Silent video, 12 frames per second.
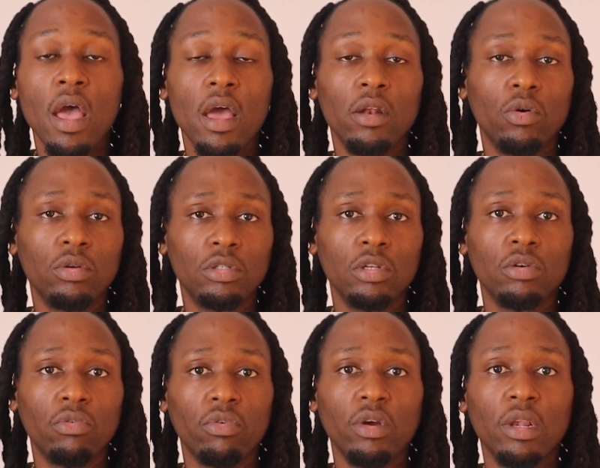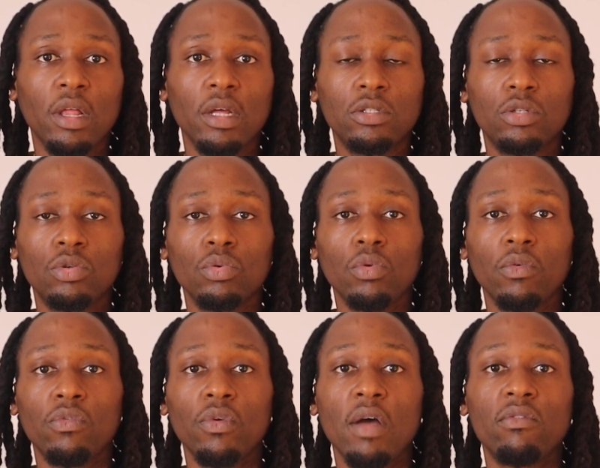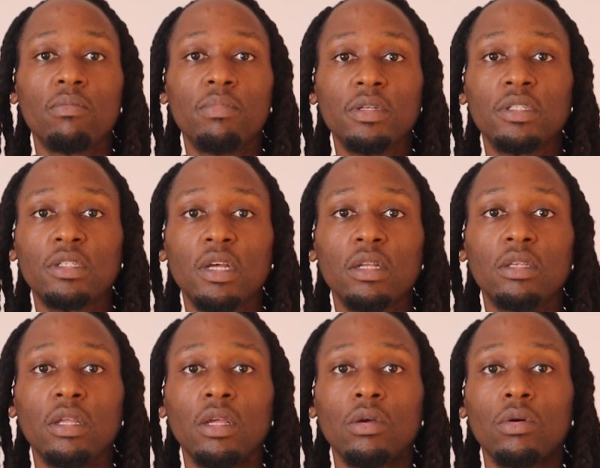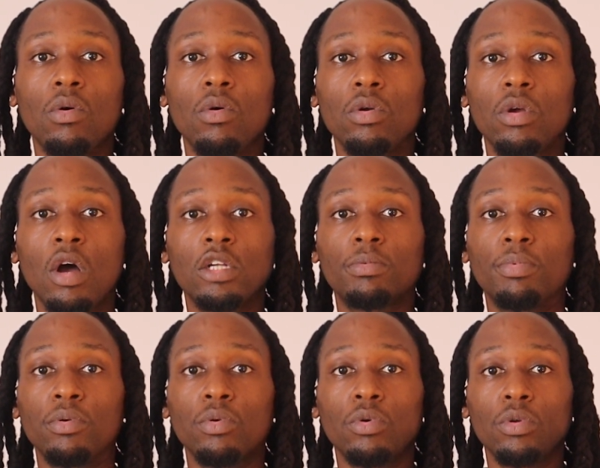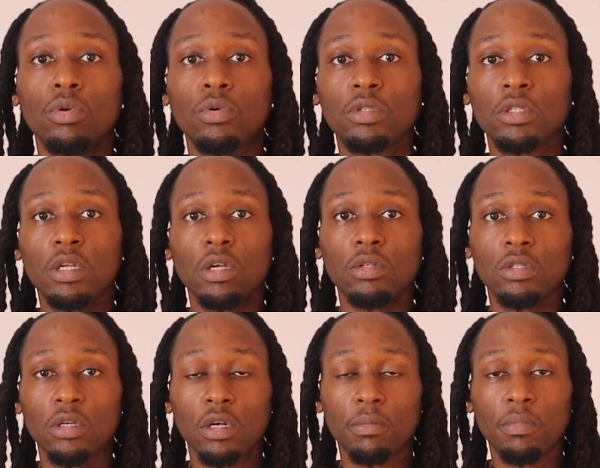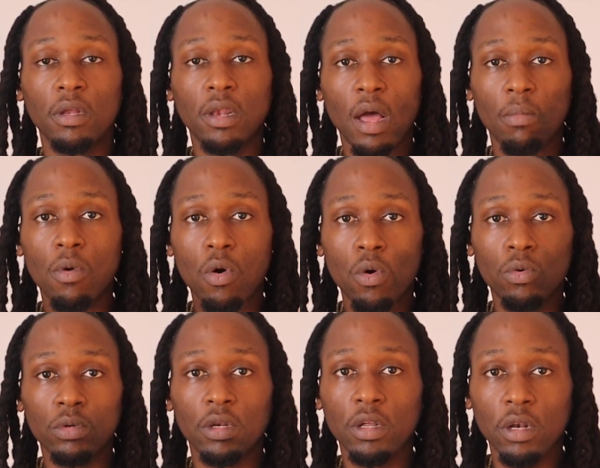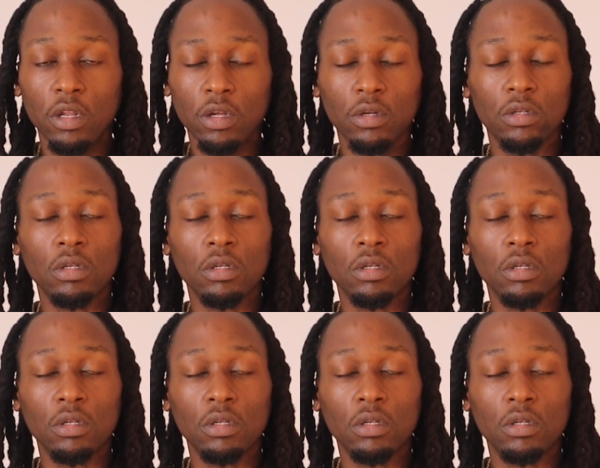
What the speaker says: And also you'll realize too, if you have a business out there or you're an entrepreneur, those skills are going to be a lot more honed in, and you're